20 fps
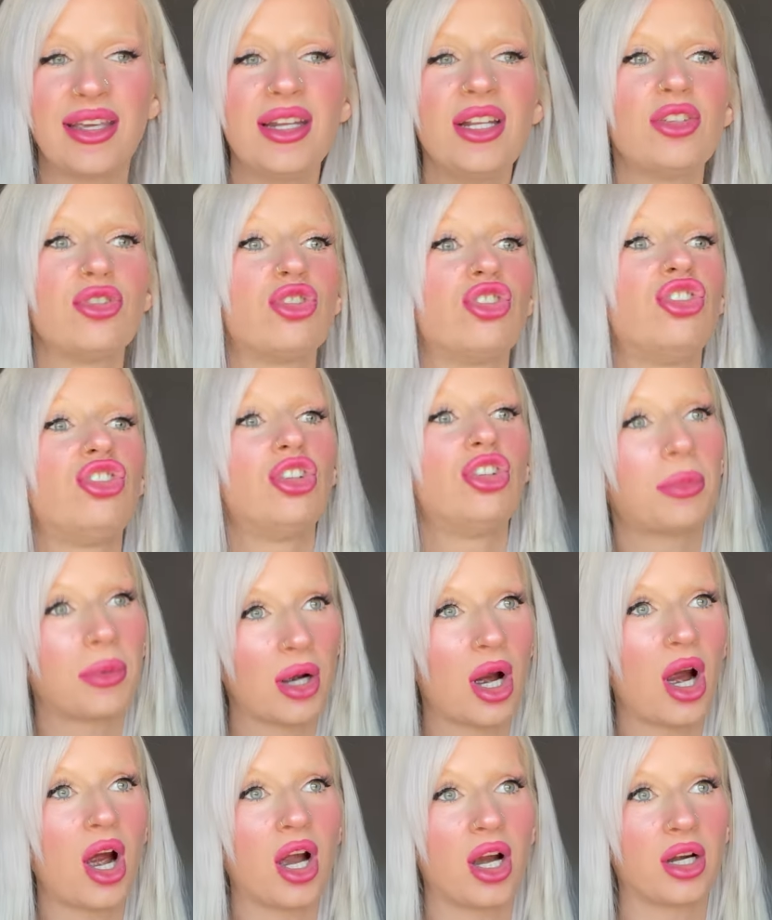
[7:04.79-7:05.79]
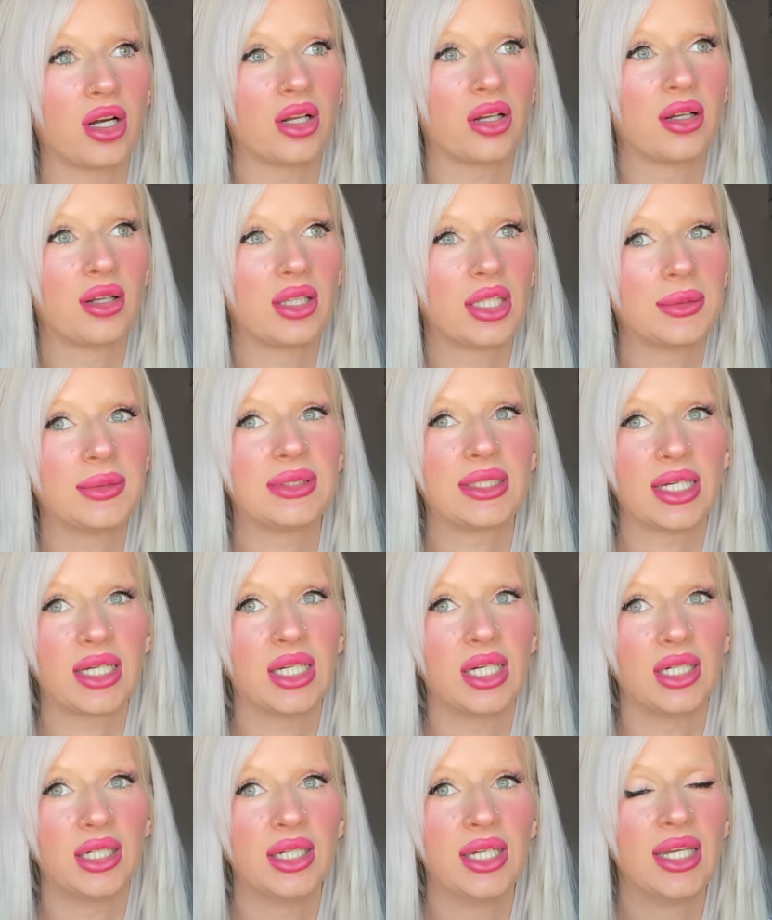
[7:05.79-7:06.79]
It is super hard, let me tell
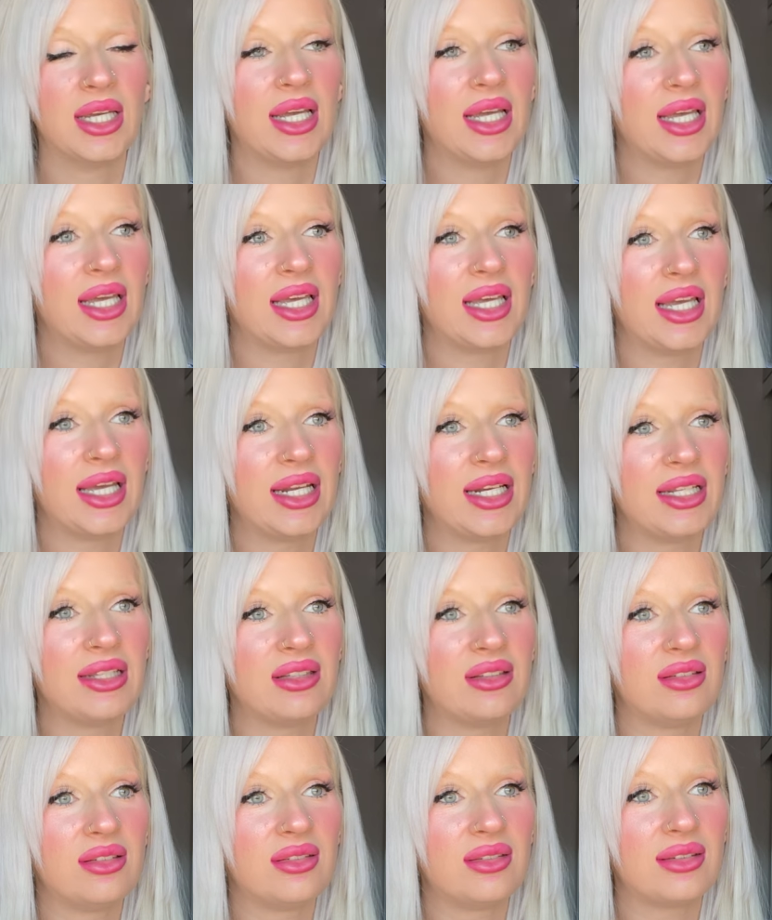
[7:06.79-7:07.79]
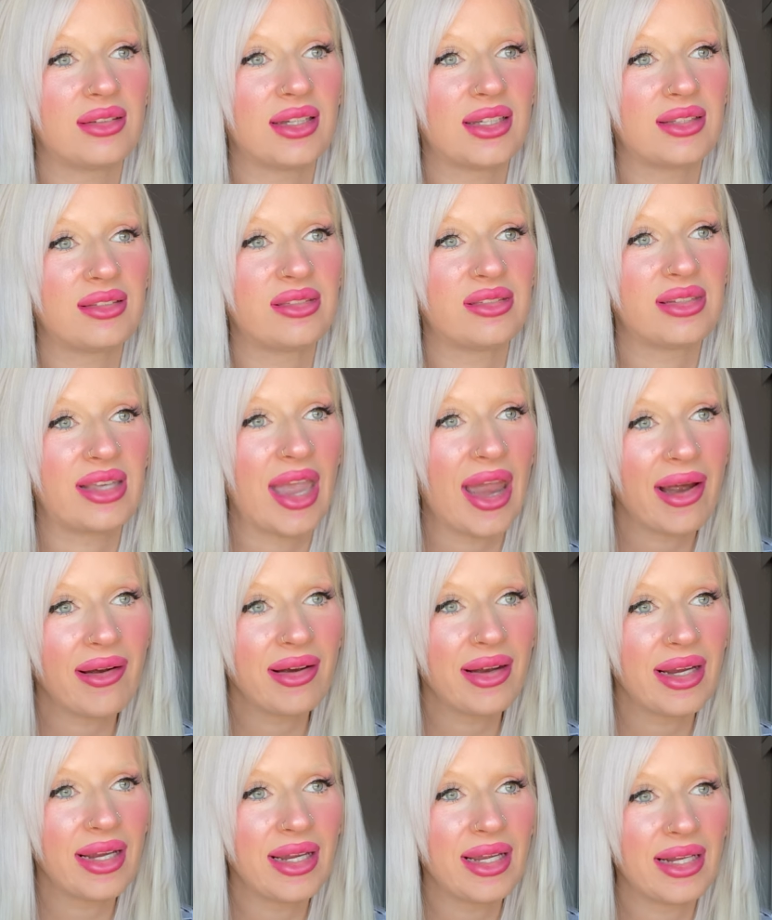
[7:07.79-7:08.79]
you. It is
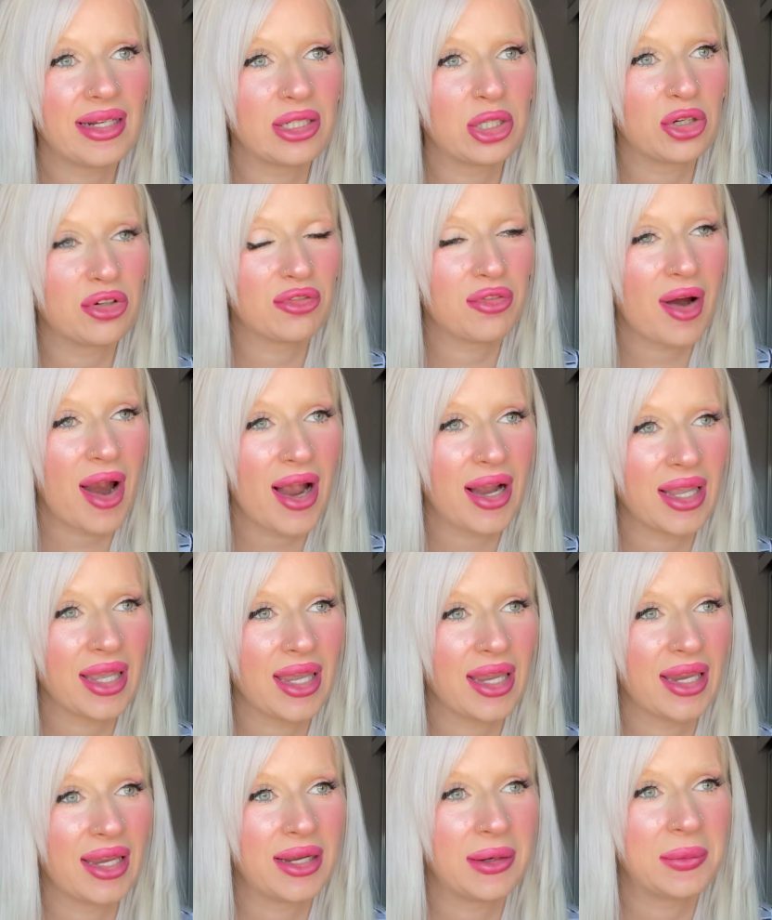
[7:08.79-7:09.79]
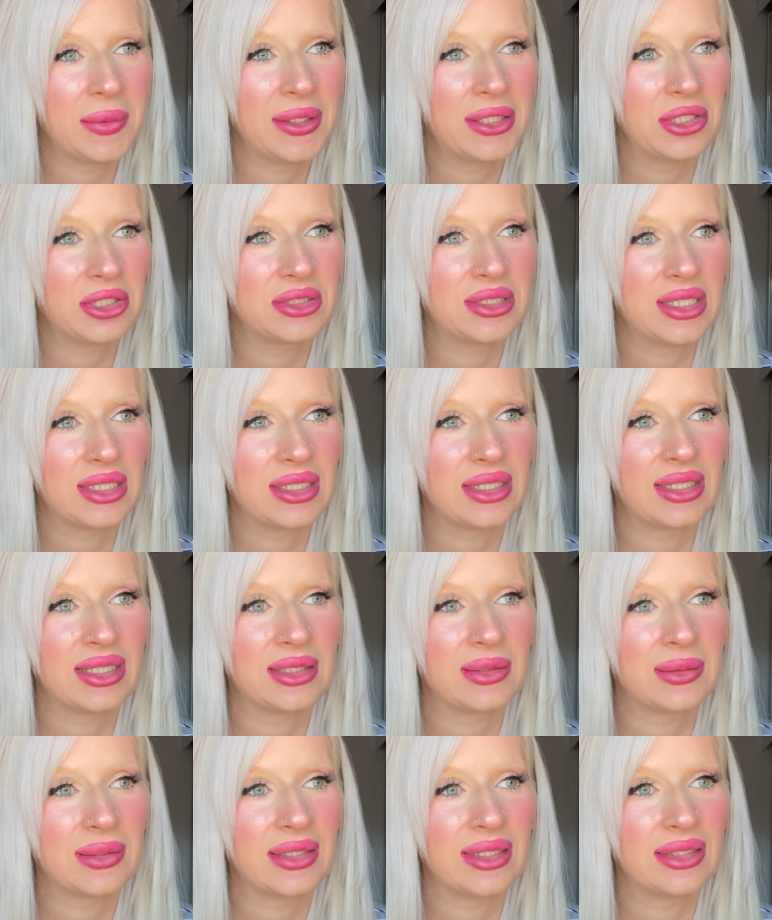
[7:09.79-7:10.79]
scary and nerve-wracking when you're
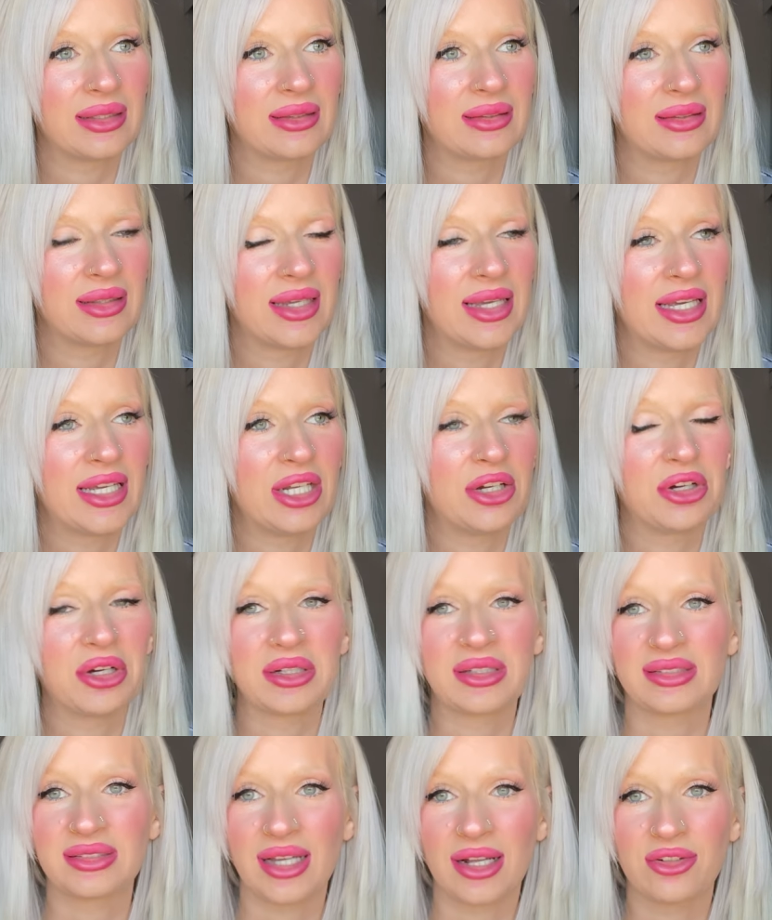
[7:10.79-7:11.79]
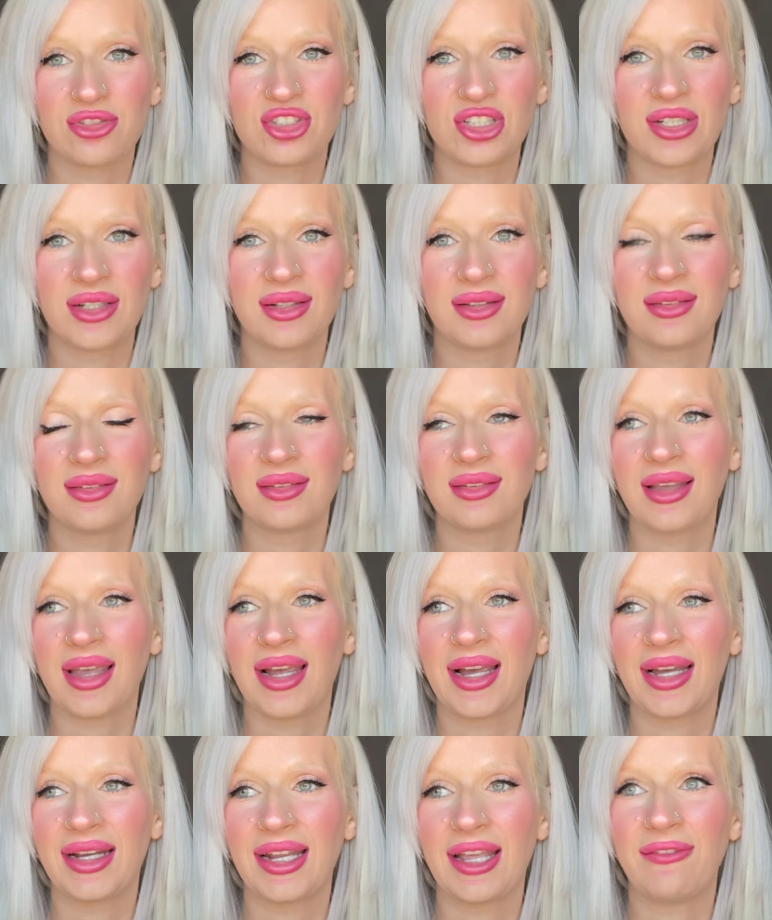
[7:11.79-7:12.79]
dealing with your extensions.
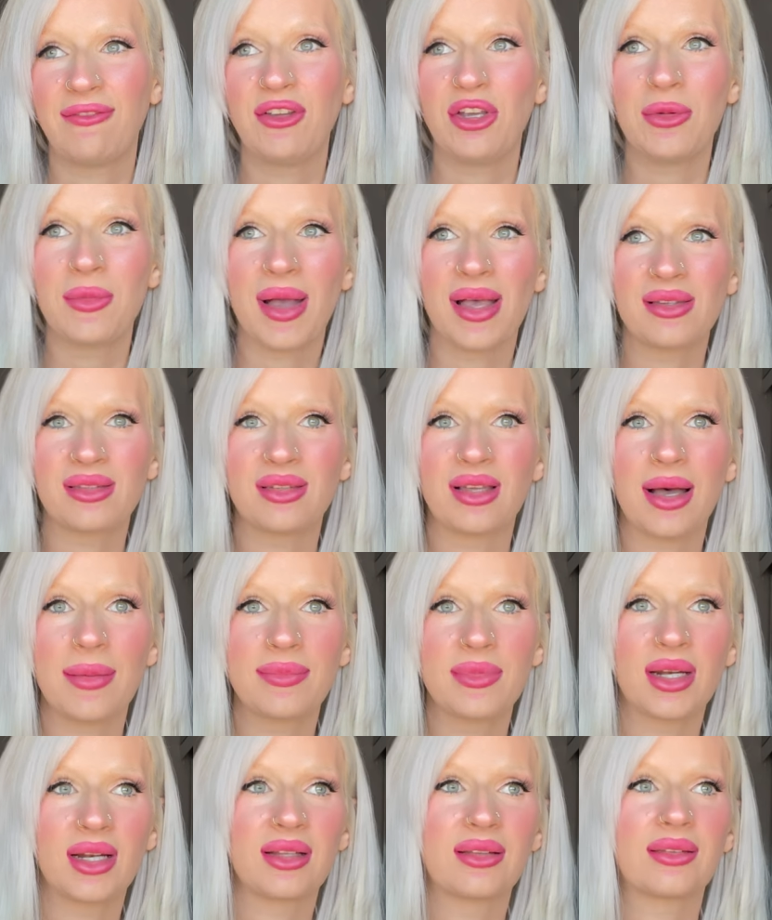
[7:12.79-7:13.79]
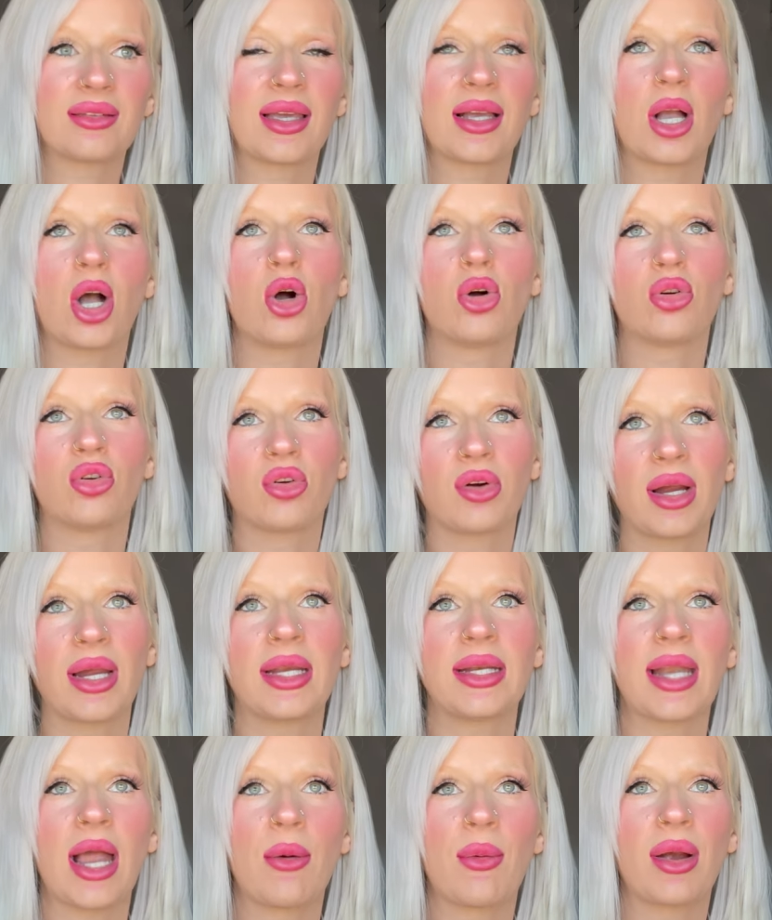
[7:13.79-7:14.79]
And if you mess up, then it's like, oh
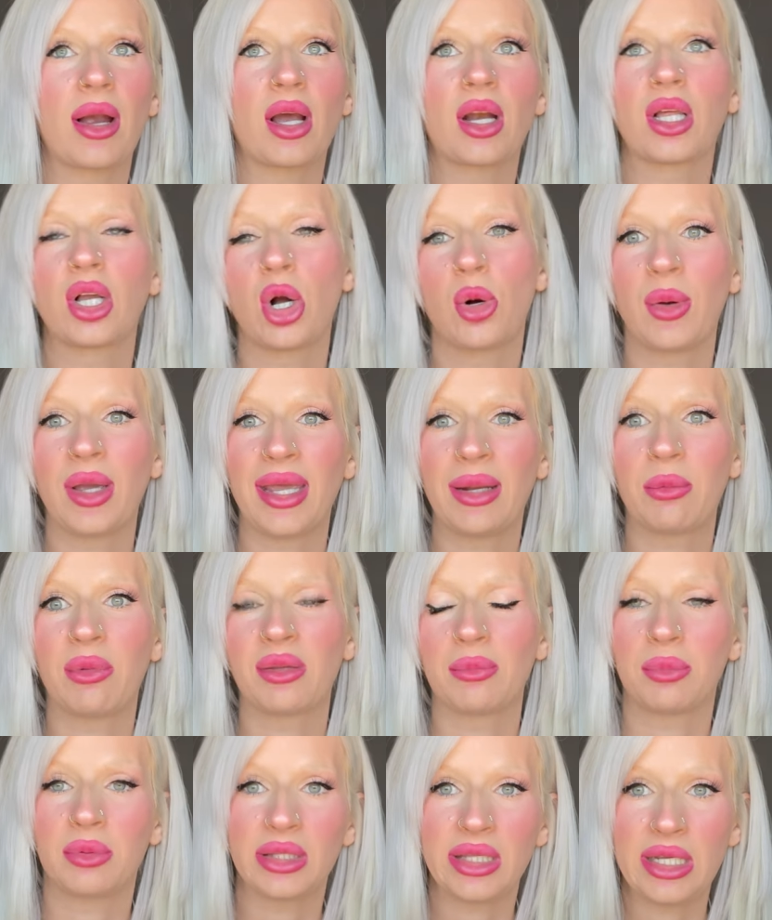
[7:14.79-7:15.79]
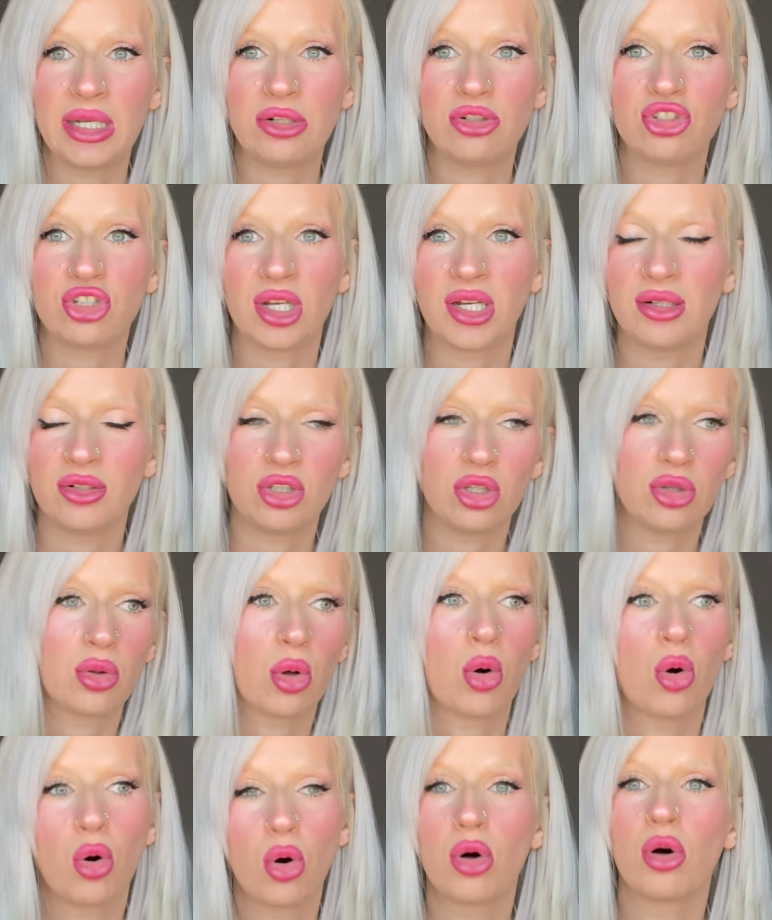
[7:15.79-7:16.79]
great, now I gotta go in with bleach and do the
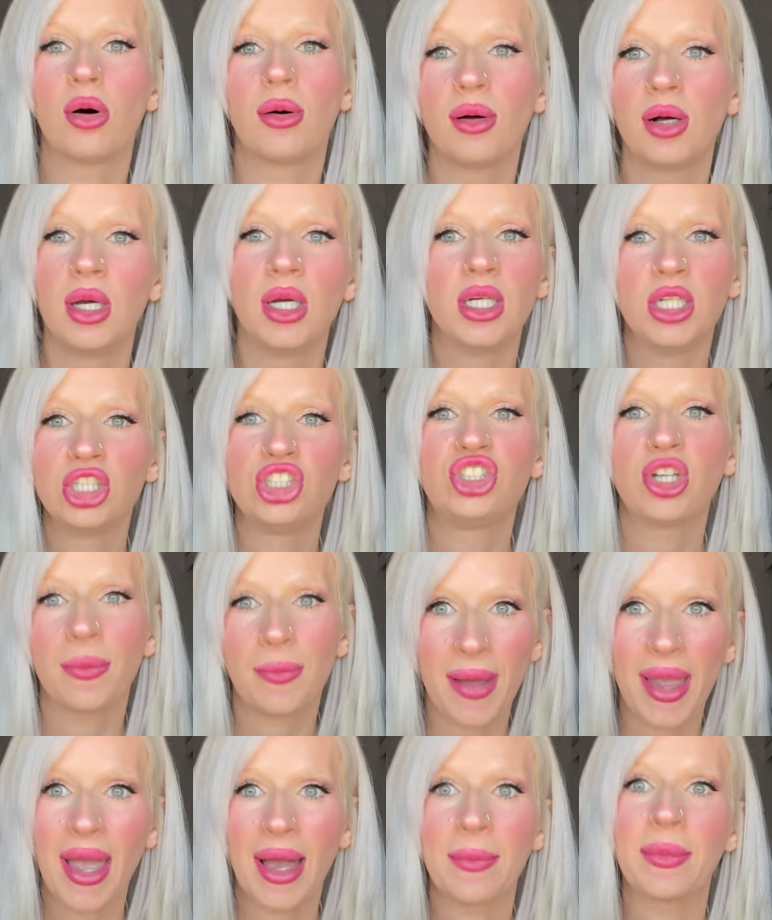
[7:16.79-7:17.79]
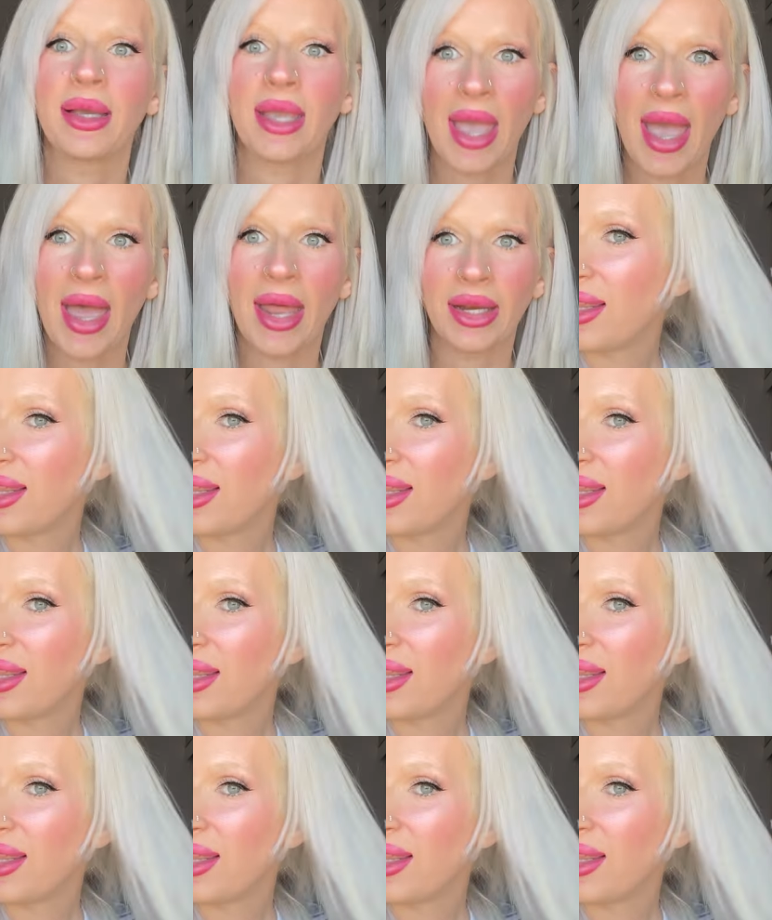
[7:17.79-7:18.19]
whole shabam again.